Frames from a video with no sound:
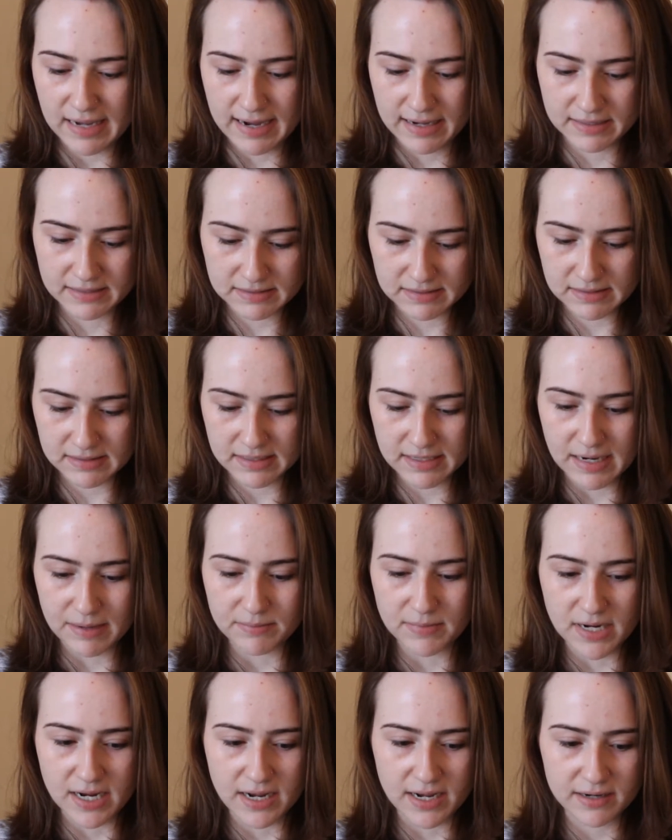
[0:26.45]
Honestly,
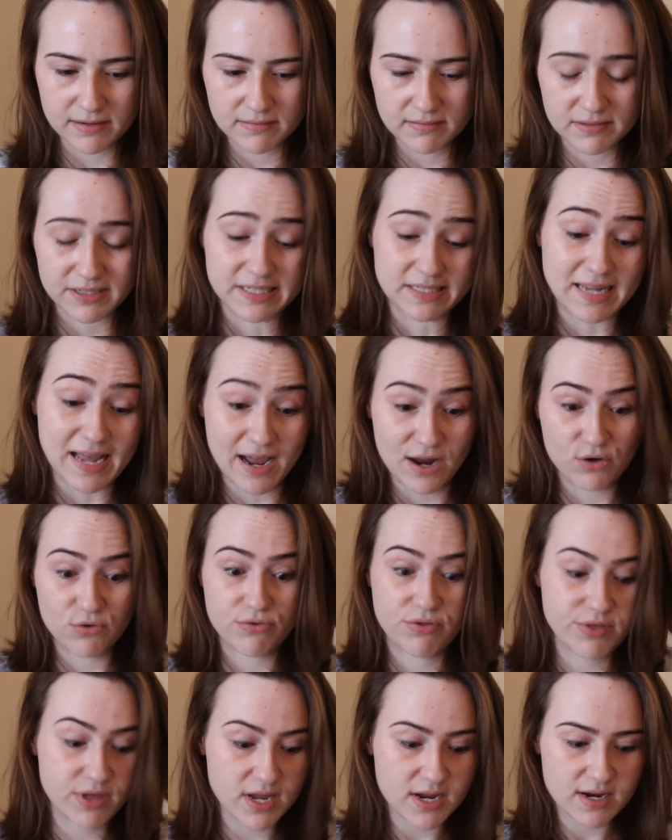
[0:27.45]
I'm not, at least I
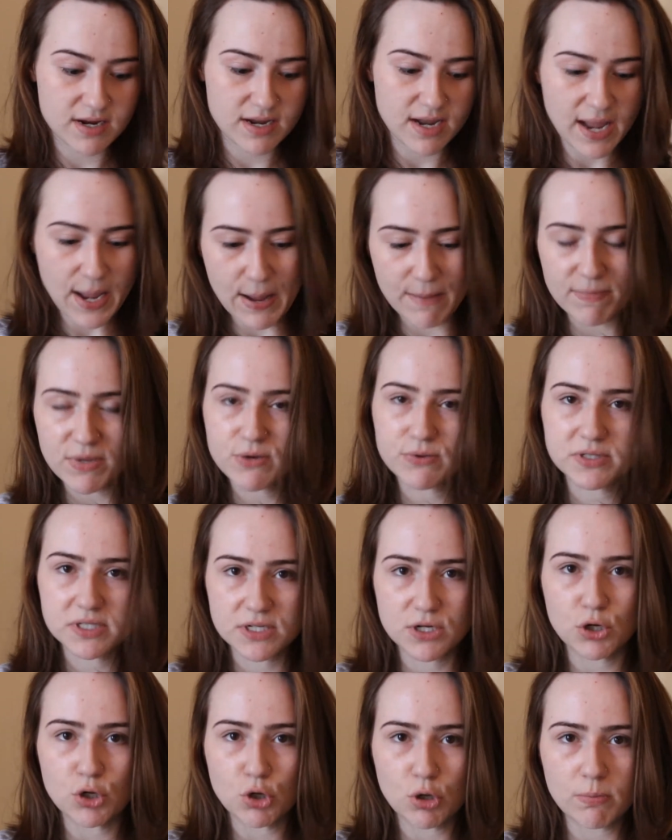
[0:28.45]
don't think I'm
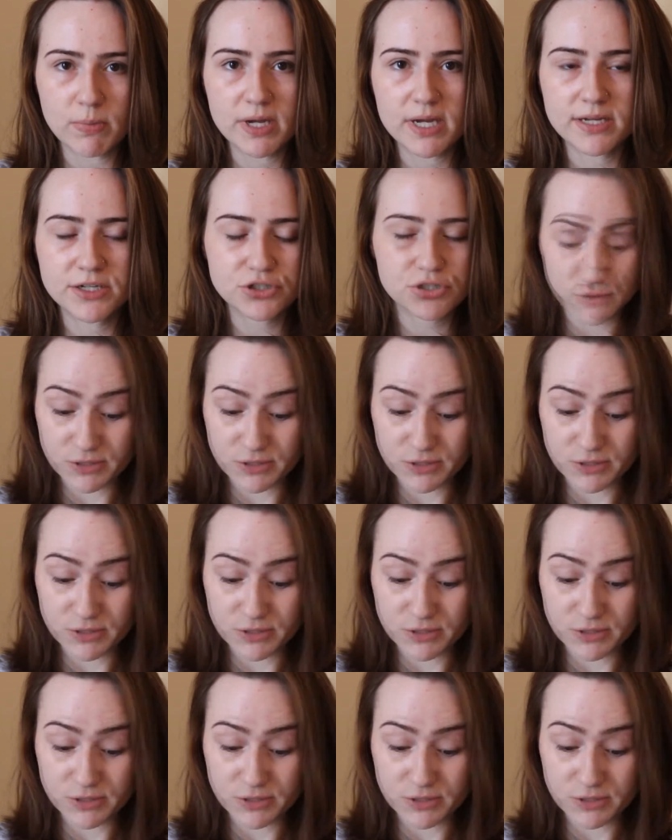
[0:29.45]
using a whole bunch.